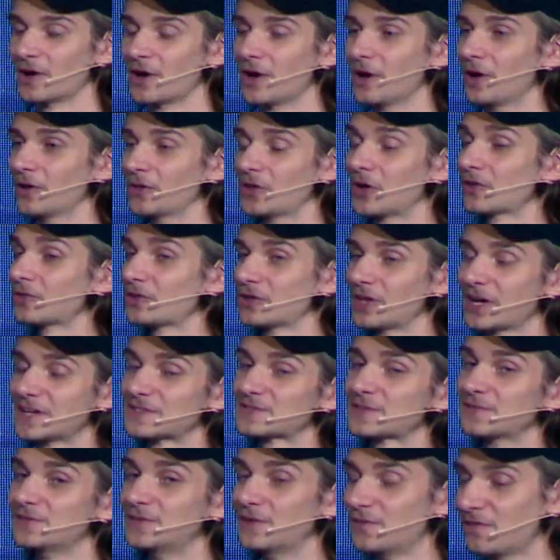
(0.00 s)
along the
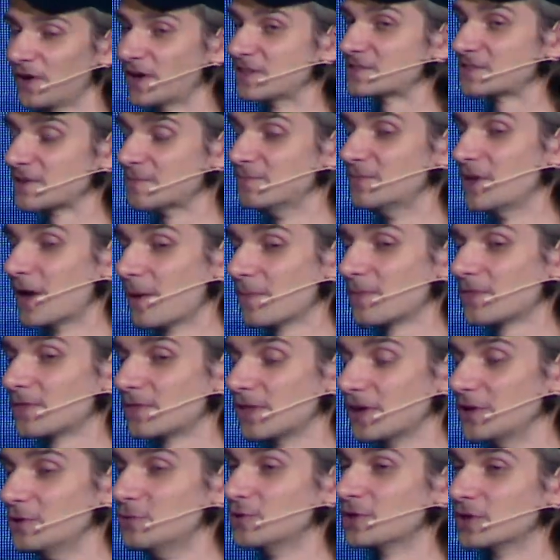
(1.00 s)
lines of defense and depth
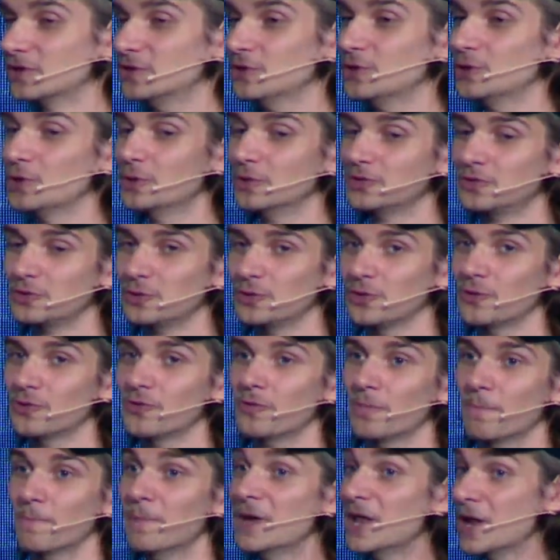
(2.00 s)
that you can do
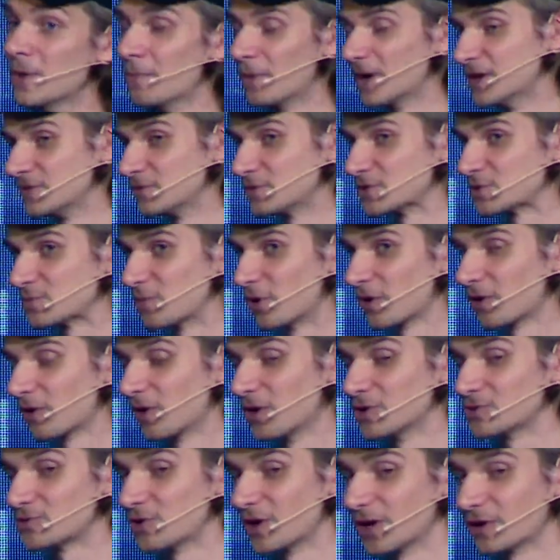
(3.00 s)
to minimize your smart
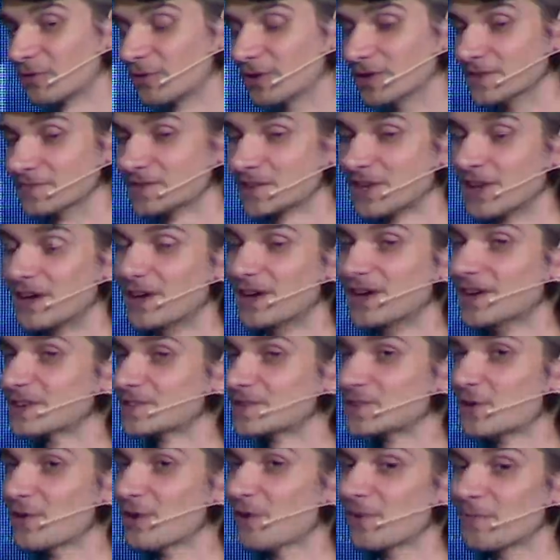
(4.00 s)
contract risk.
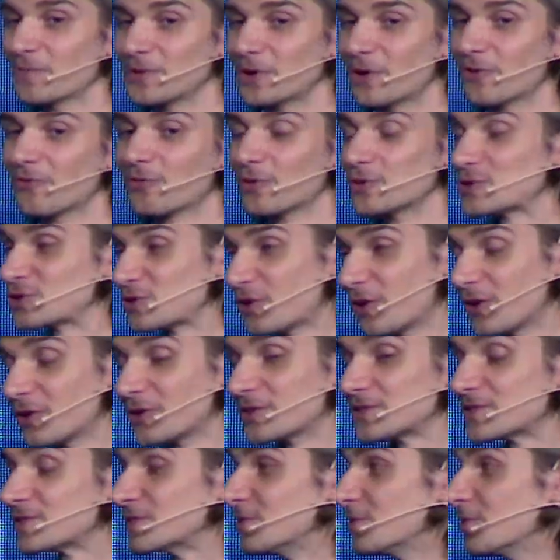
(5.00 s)
So, for
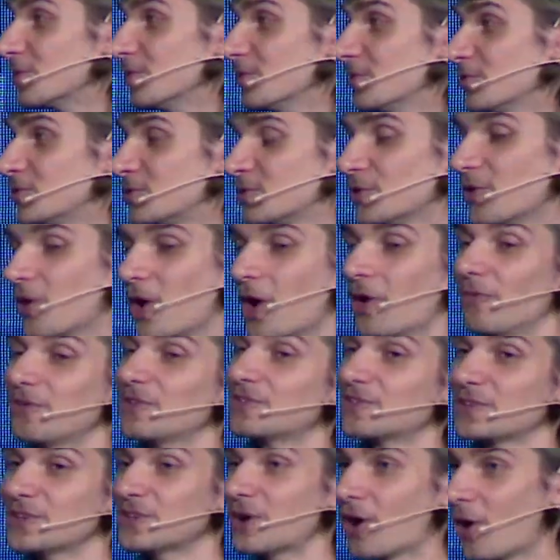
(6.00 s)
starters, you should
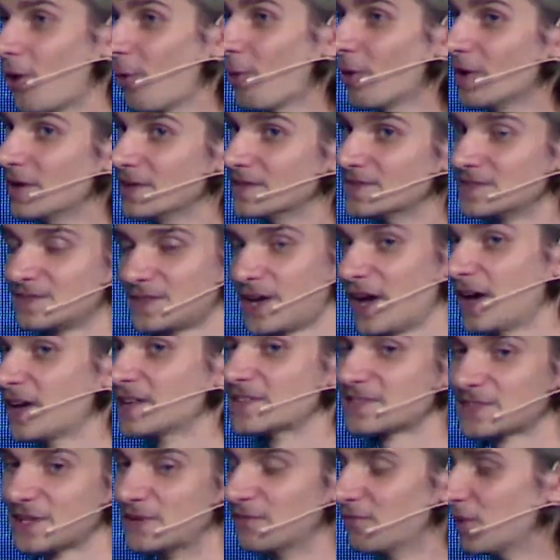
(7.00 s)
obviously always
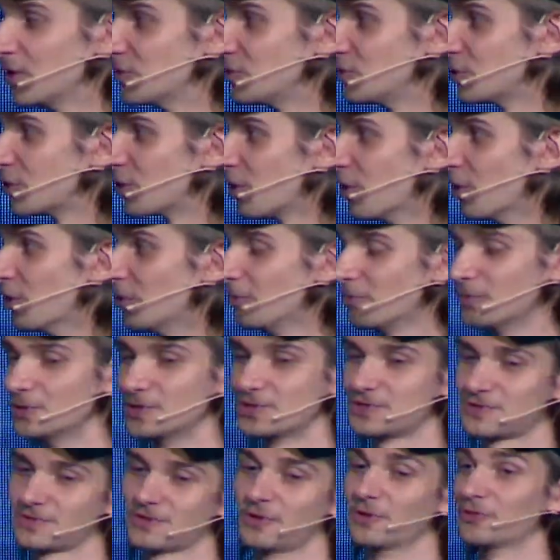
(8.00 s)
test and fuzz your code,
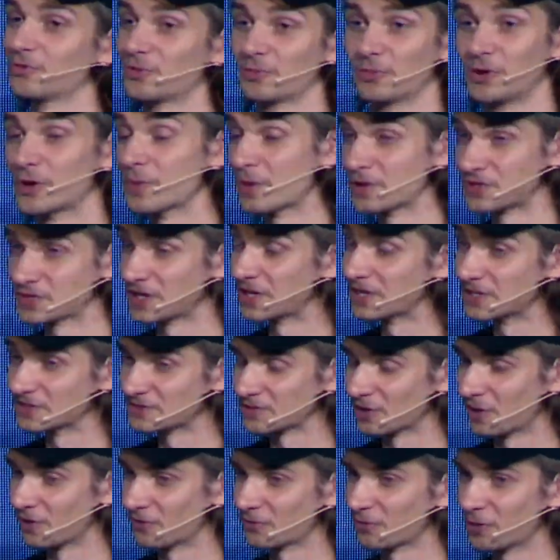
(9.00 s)
which goes for pretty much any
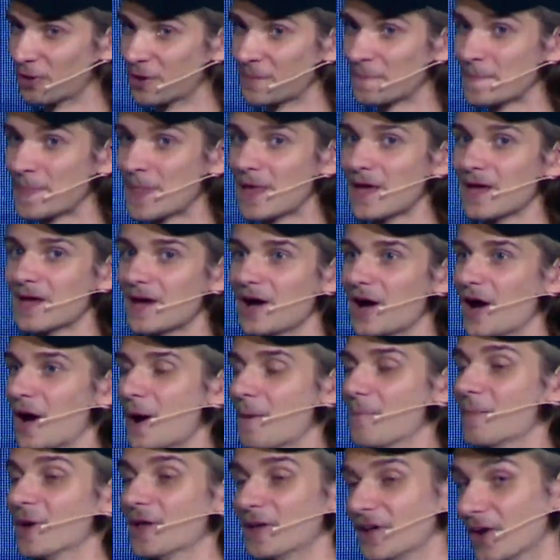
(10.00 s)
software,
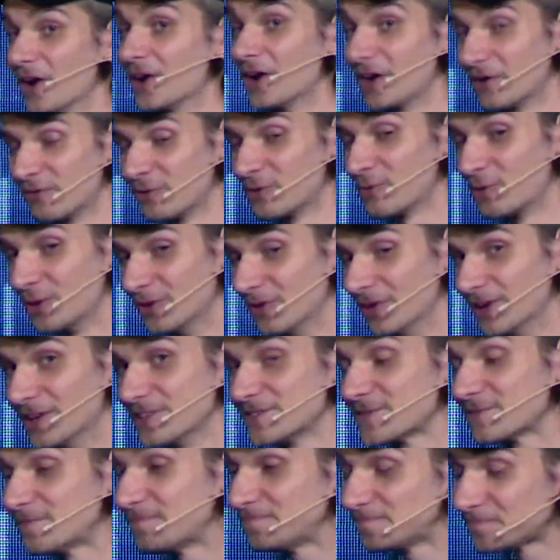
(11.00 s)
but not everyone
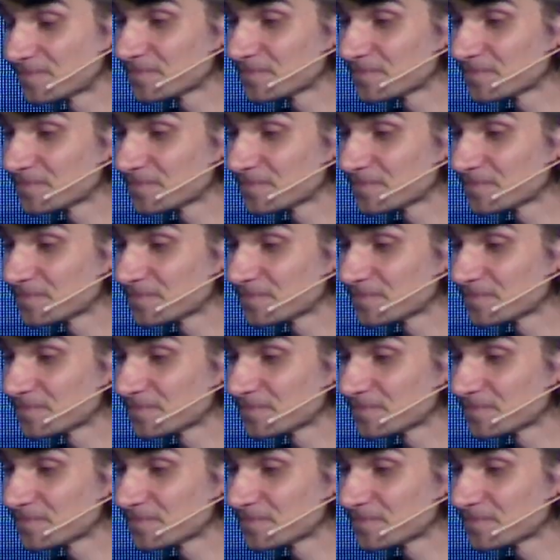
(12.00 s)
does.